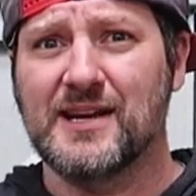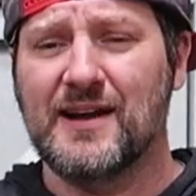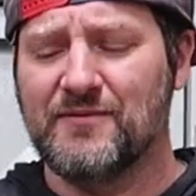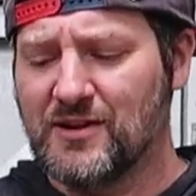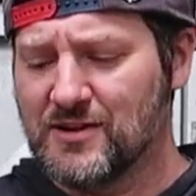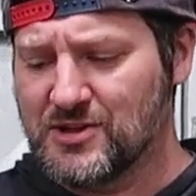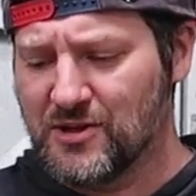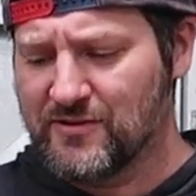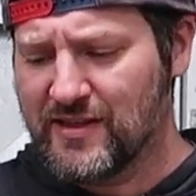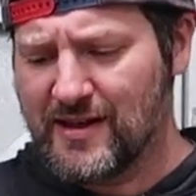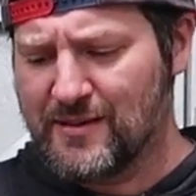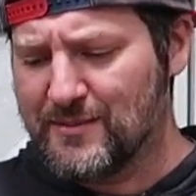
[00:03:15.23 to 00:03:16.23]
and I've looked
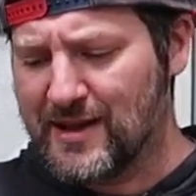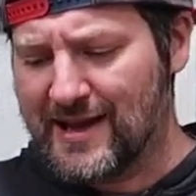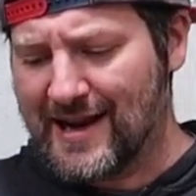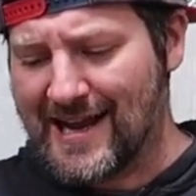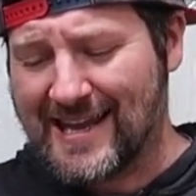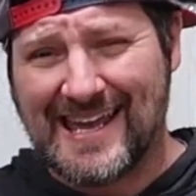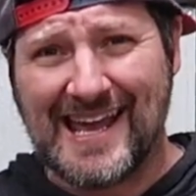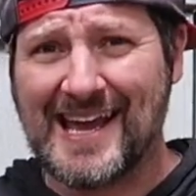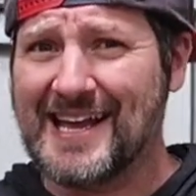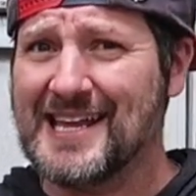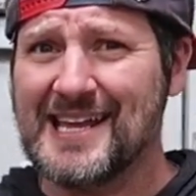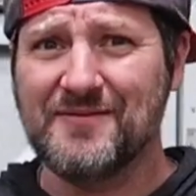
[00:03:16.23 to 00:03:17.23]
over them, and I
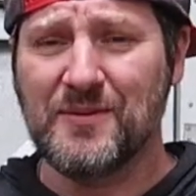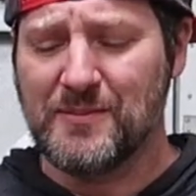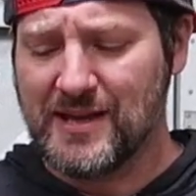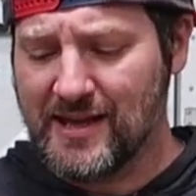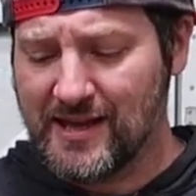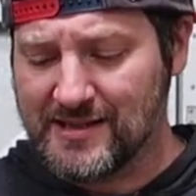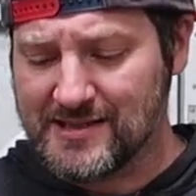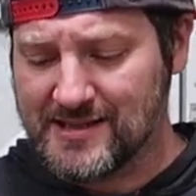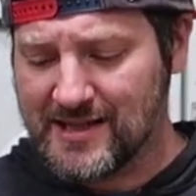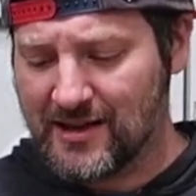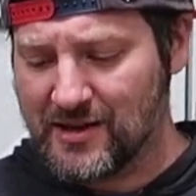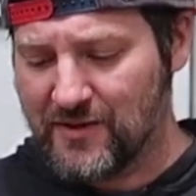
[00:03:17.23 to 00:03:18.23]
can't even begin to
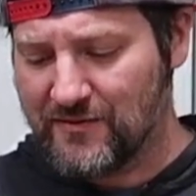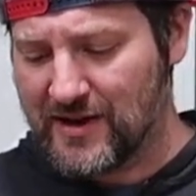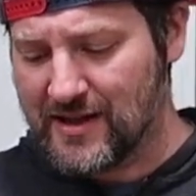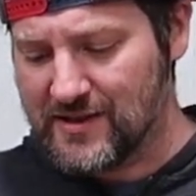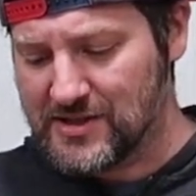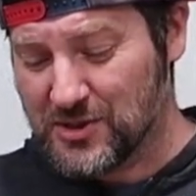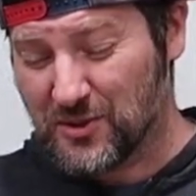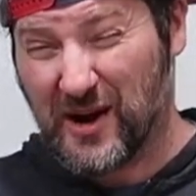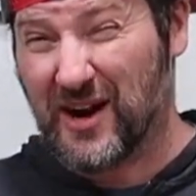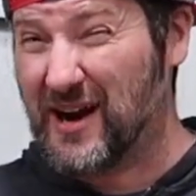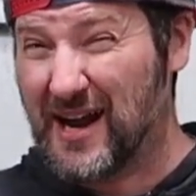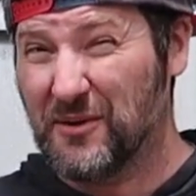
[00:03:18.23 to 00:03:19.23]
tell you if any of these are
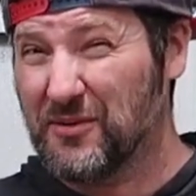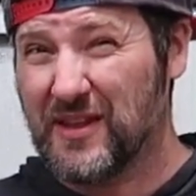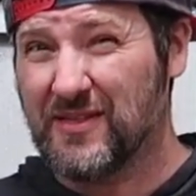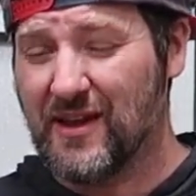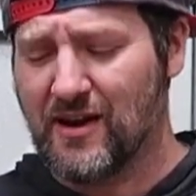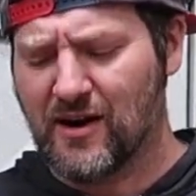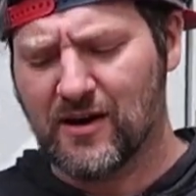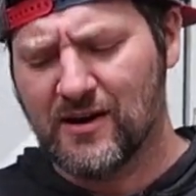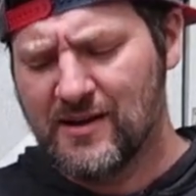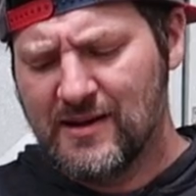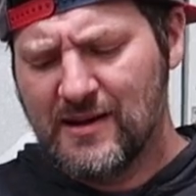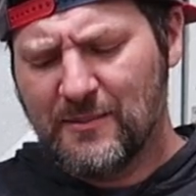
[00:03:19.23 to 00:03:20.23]
rare. I don't think they are,
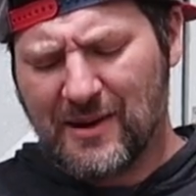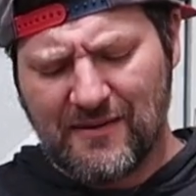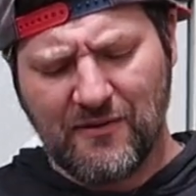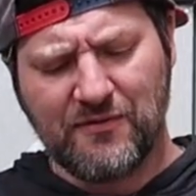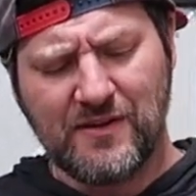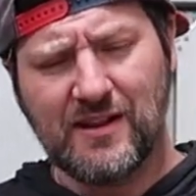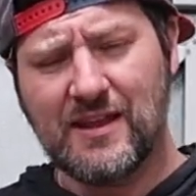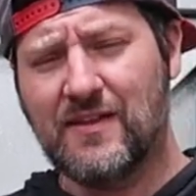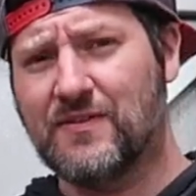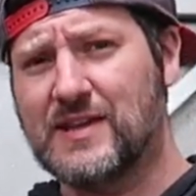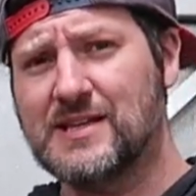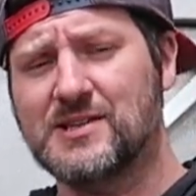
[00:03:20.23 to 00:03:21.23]
but I have a feeling
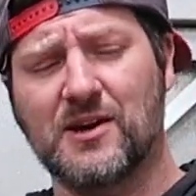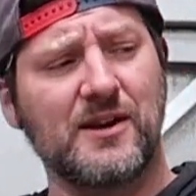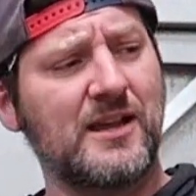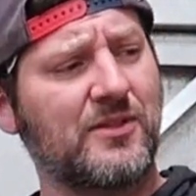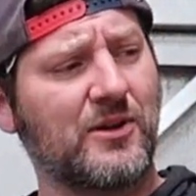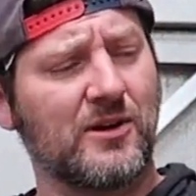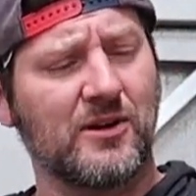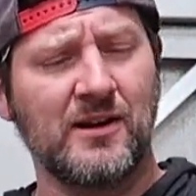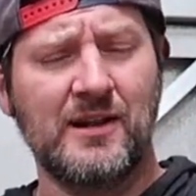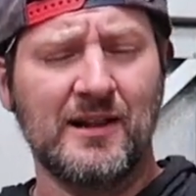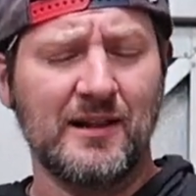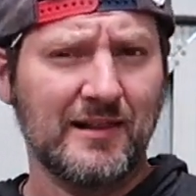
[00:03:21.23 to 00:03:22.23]
that these are either
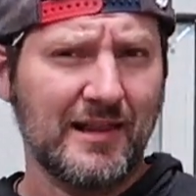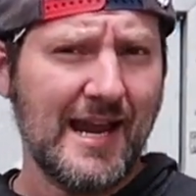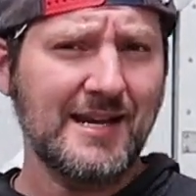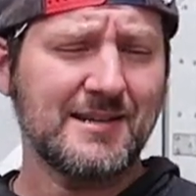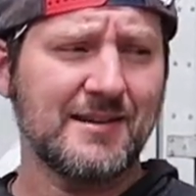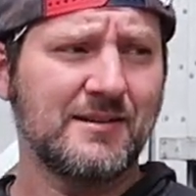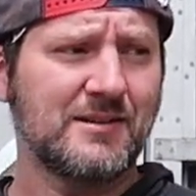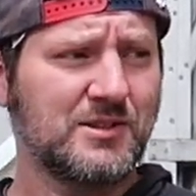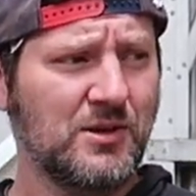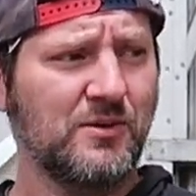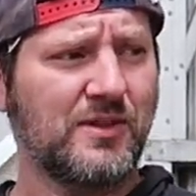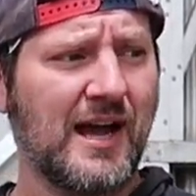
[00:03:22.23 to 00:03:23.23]
late
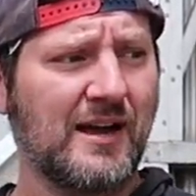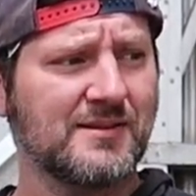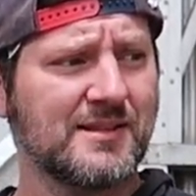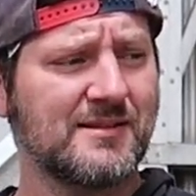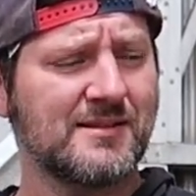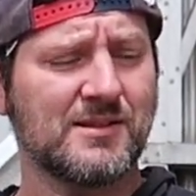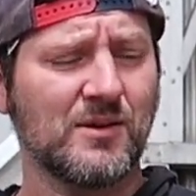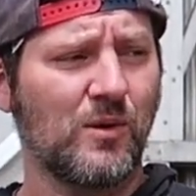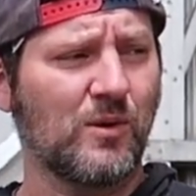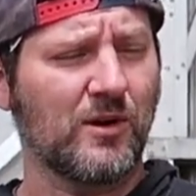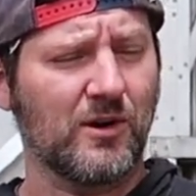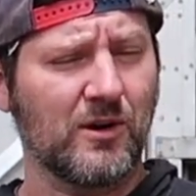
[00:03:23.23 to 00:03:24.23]
2000s
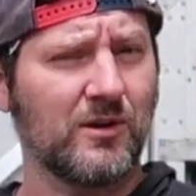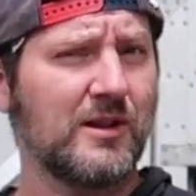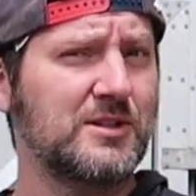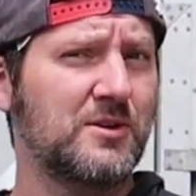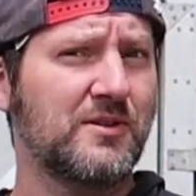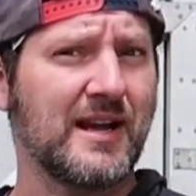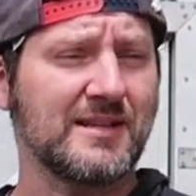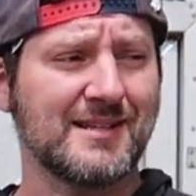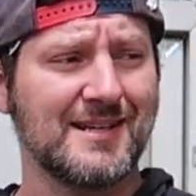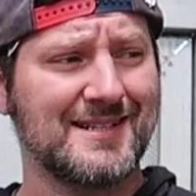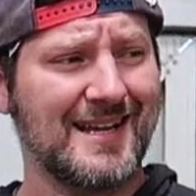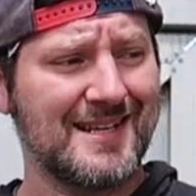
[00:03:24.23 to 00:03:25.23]
or early
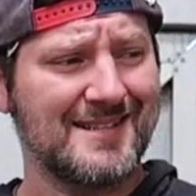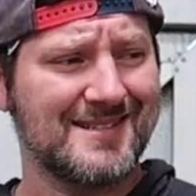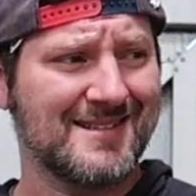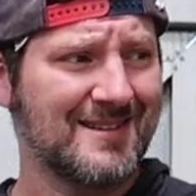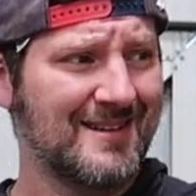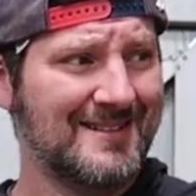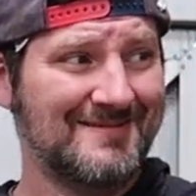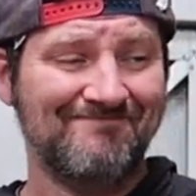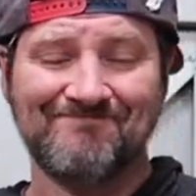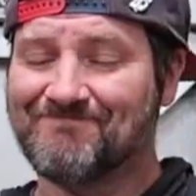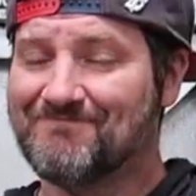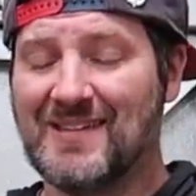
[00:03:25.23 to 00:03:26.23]
2010s.
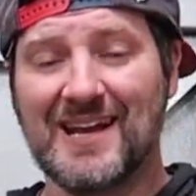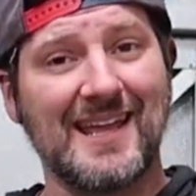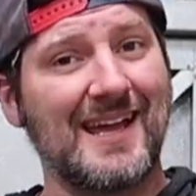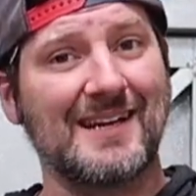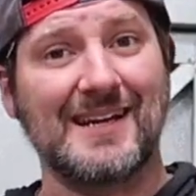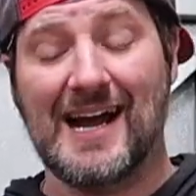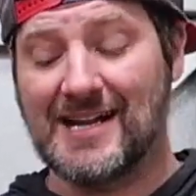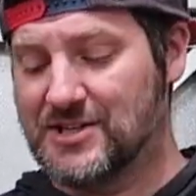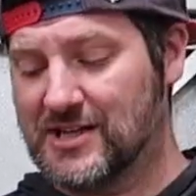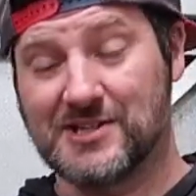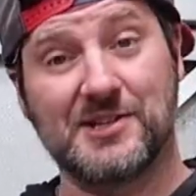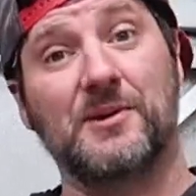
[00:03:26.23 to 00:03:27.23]
Again, I
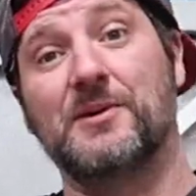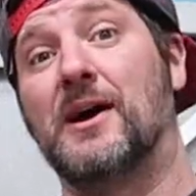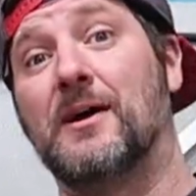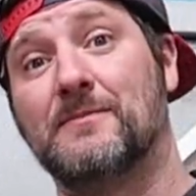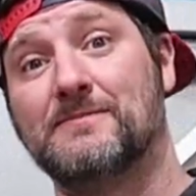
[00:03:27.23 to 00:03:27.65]
just don't know.